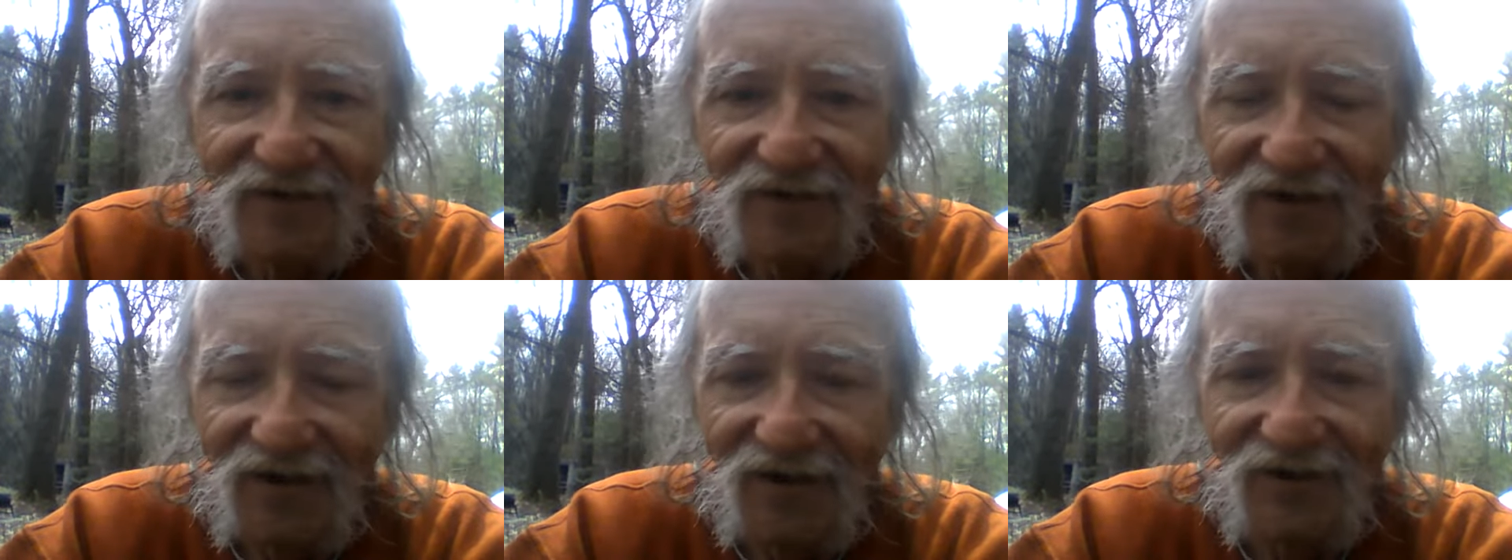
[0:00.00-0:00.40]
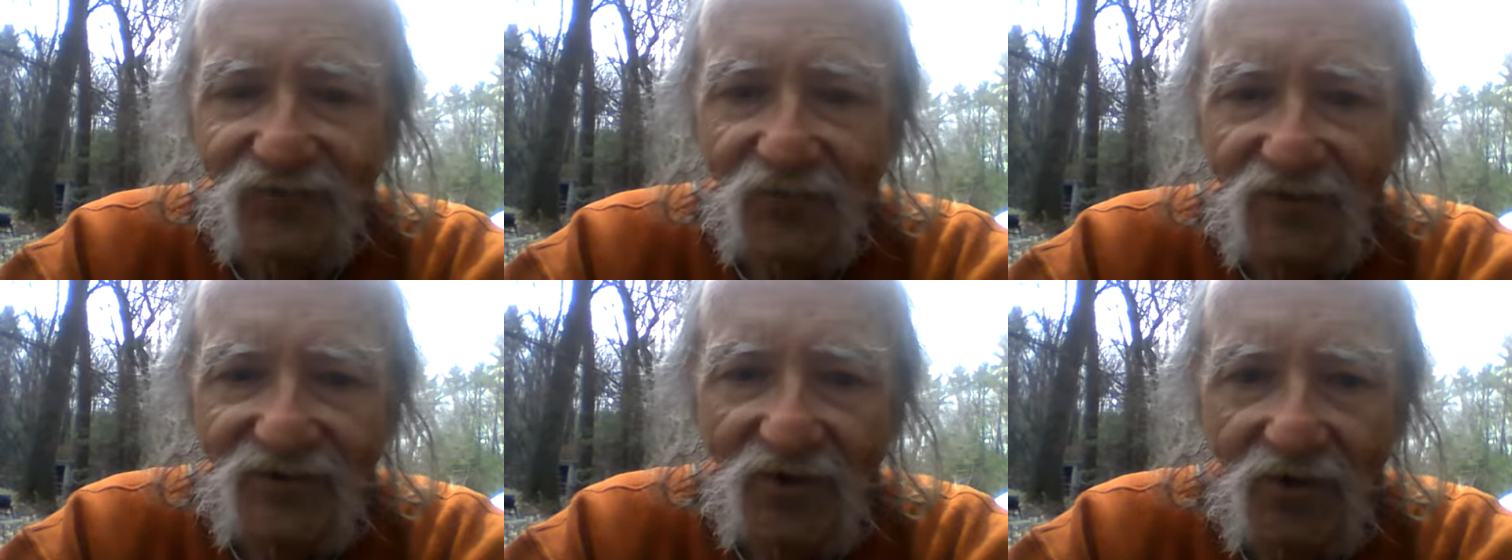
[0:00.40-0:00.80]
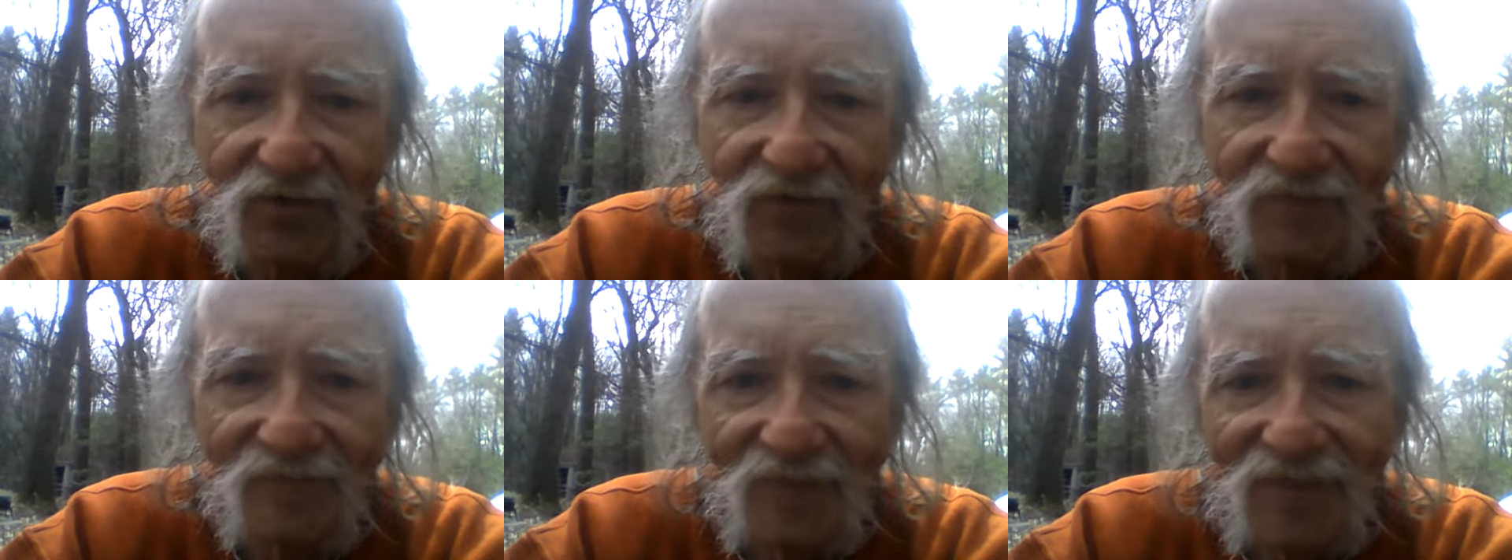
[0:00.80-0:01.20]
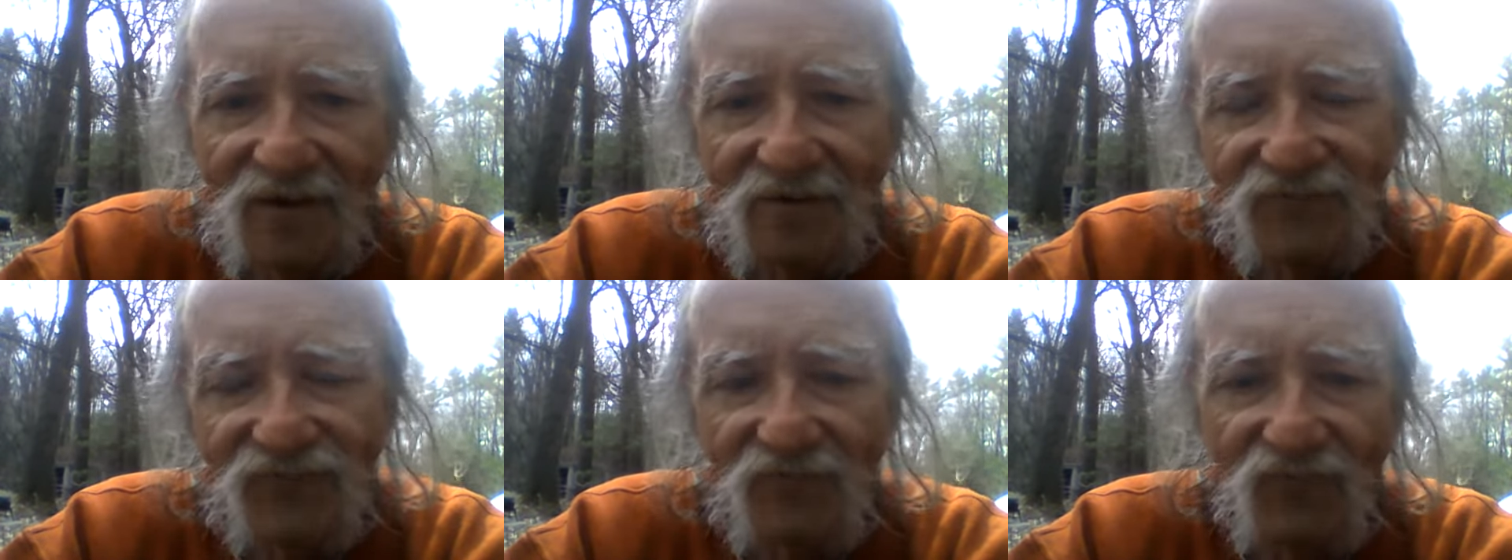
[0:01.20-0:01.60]
as we know
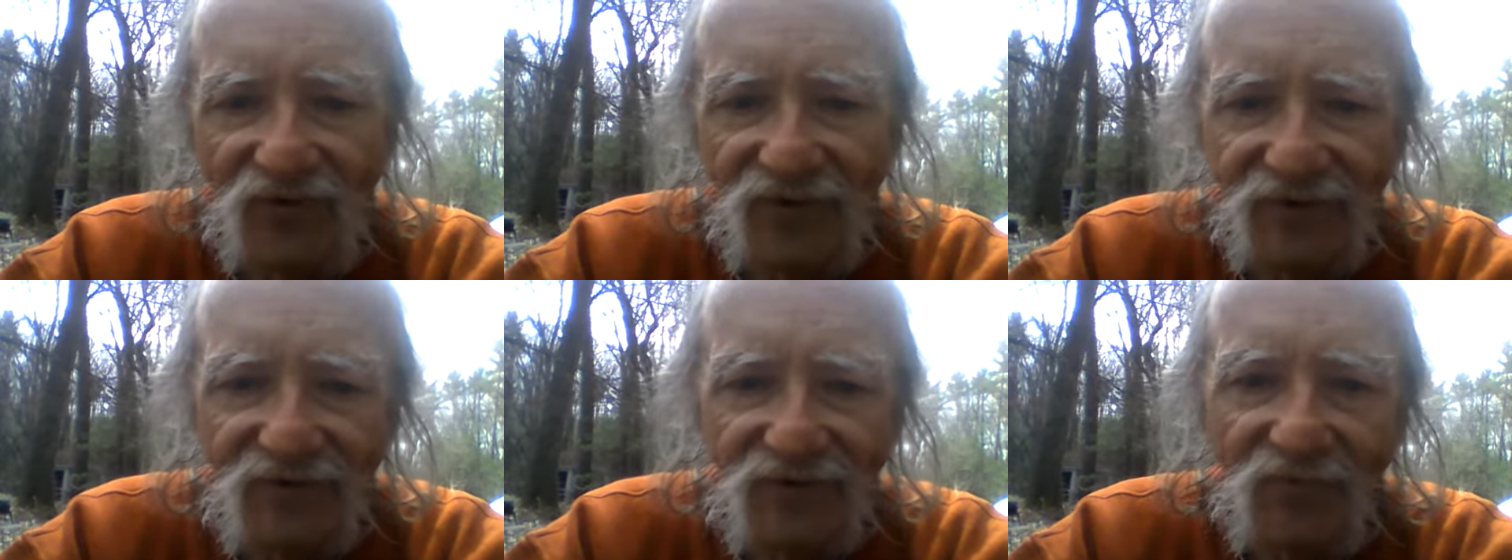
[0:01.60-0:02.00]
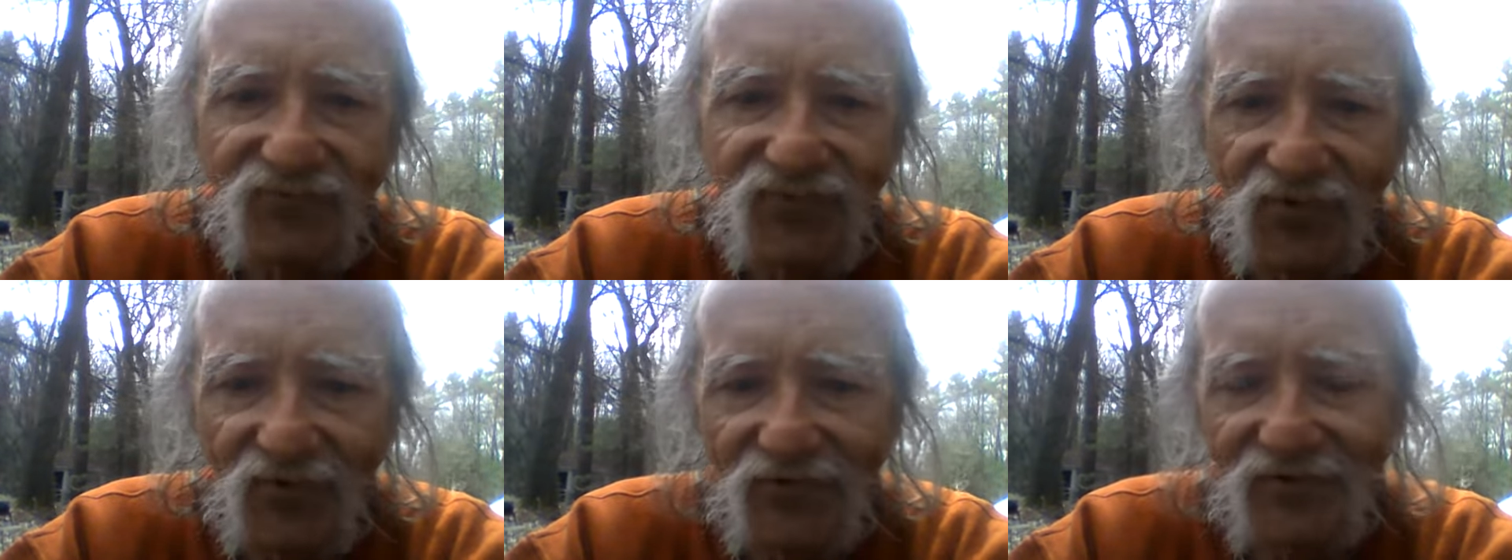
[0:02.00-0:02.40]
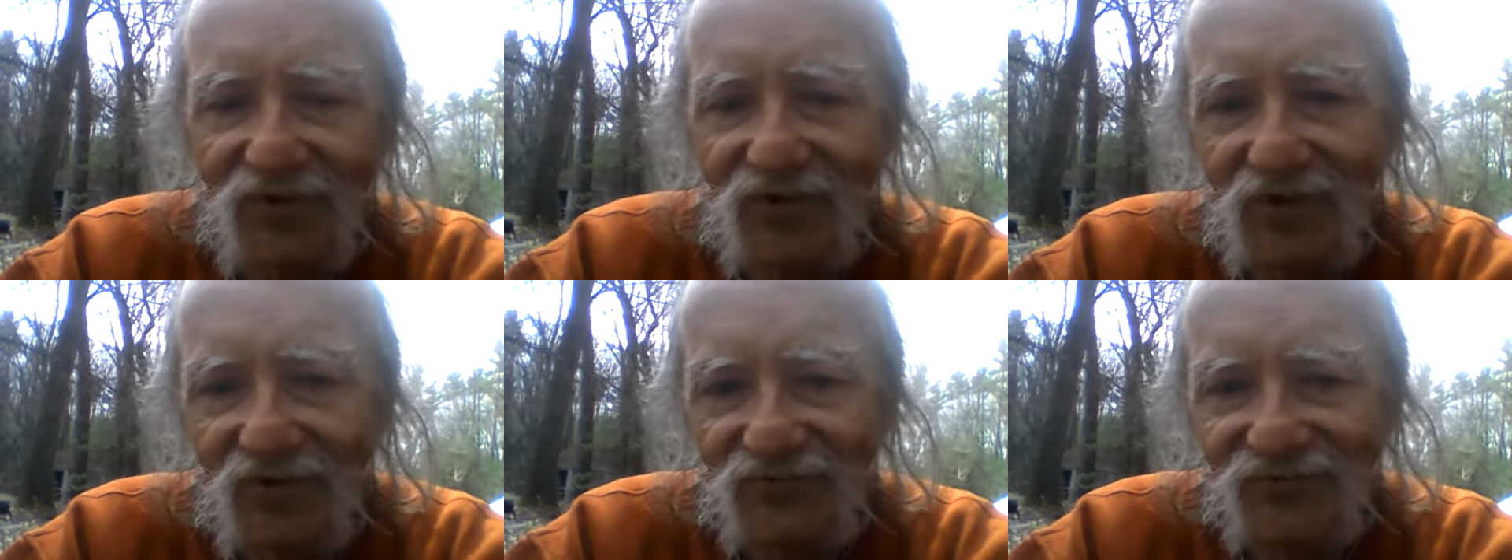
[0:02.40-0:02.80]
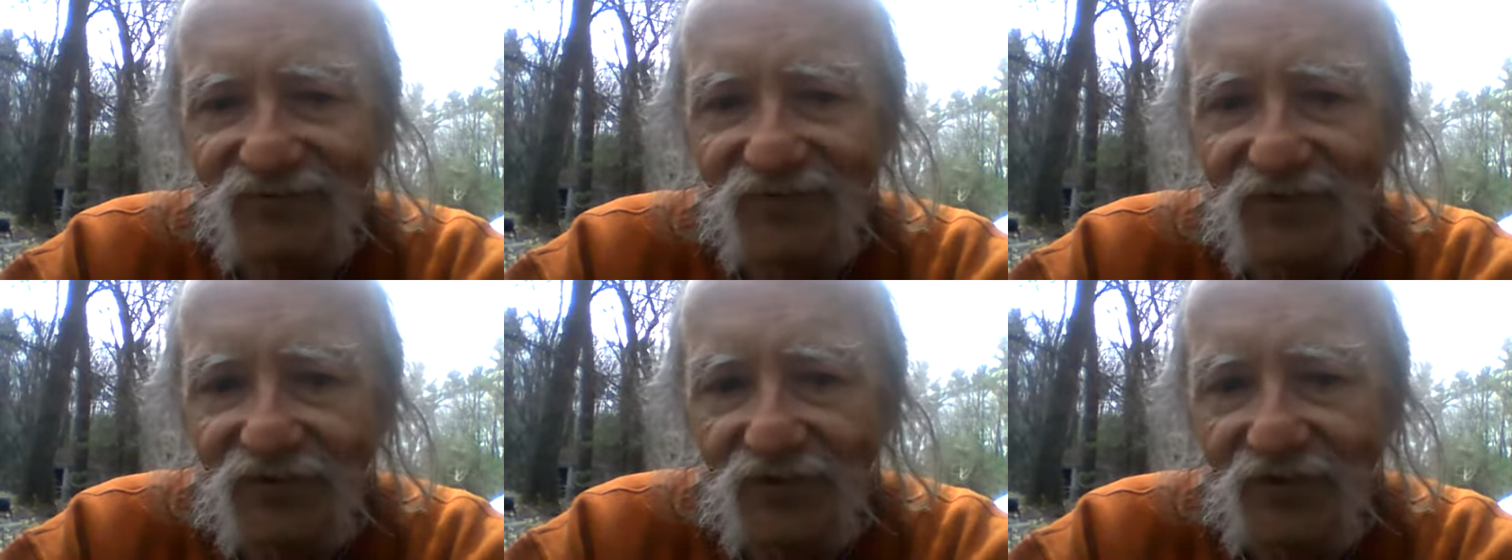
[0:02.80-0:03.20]
from reading the protocols of
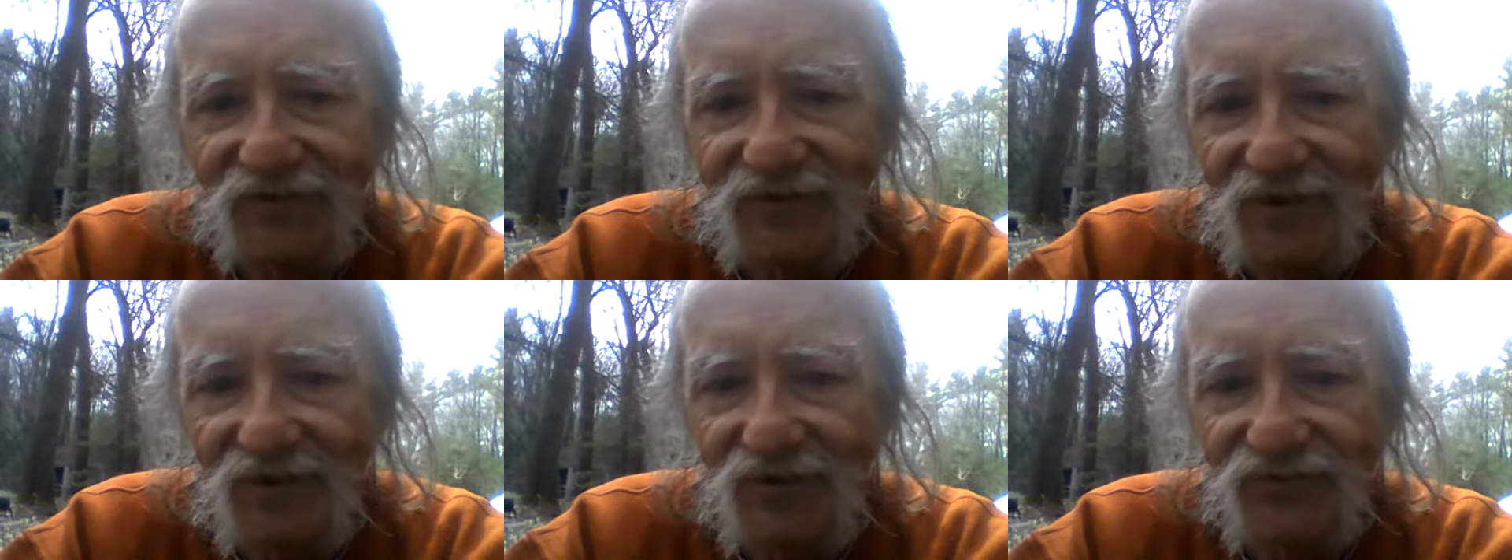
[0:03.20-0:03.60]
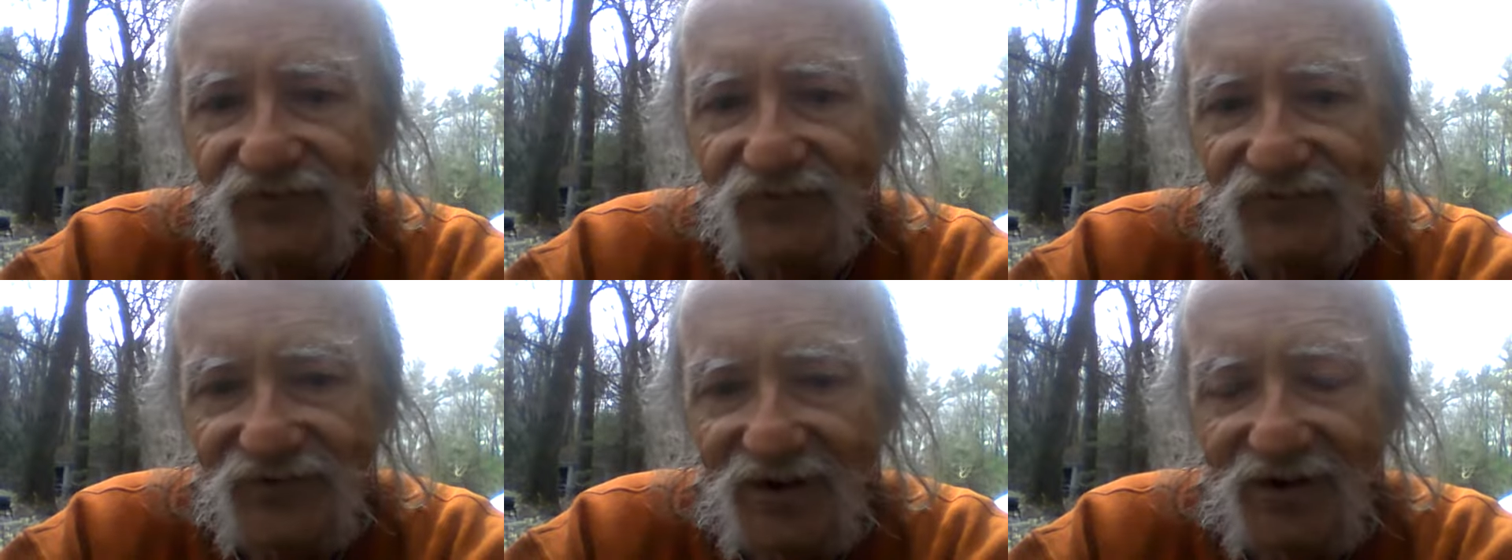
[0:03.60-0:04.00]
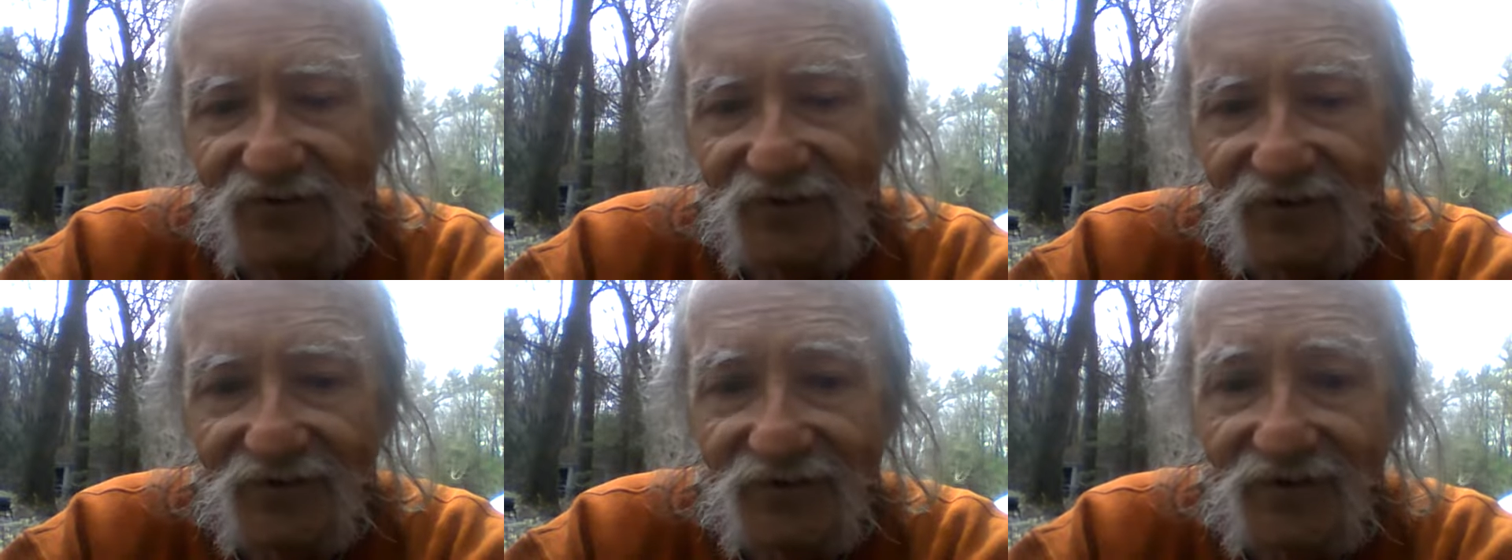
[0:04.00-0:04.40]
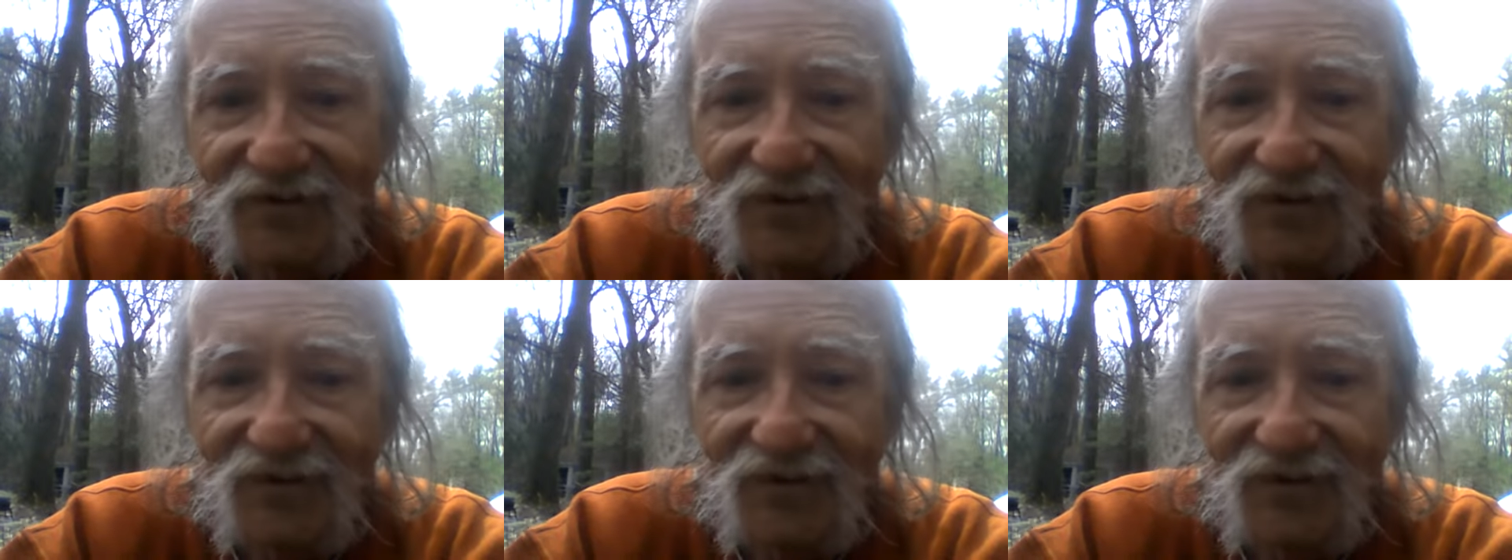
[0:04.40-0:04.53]
the learned elders of Zion,